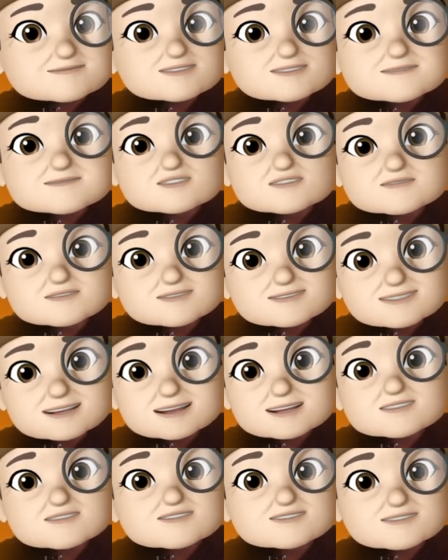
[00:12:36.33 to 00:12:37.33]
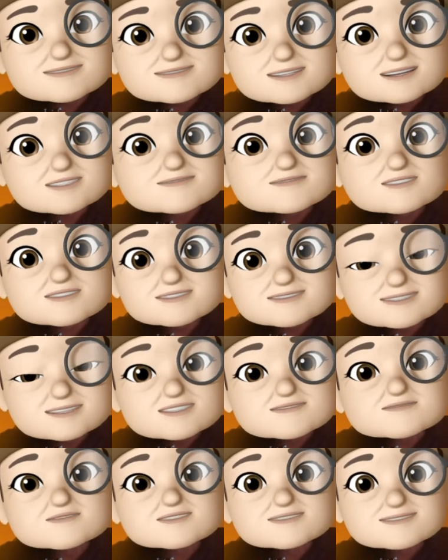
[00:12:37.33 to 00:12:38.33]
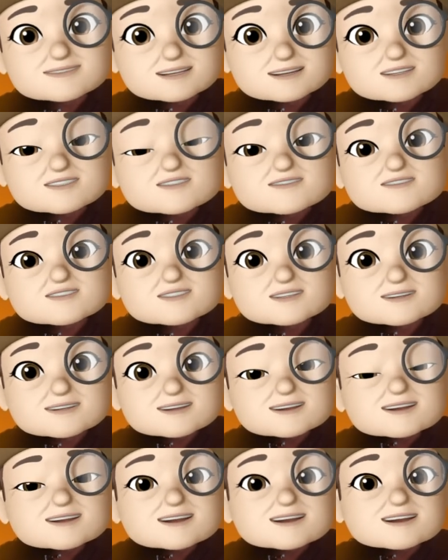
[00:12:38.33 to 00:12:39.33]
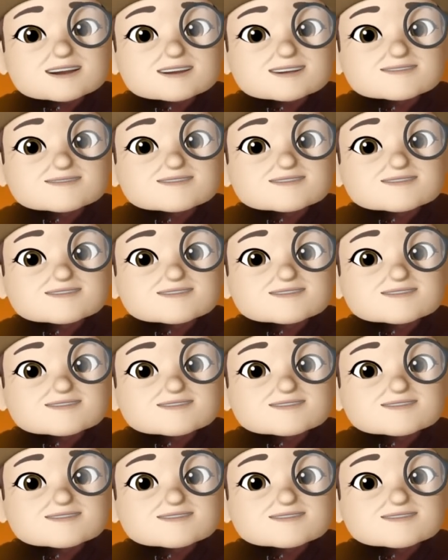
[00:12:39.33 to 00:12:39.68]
keep going down and down and down and down, and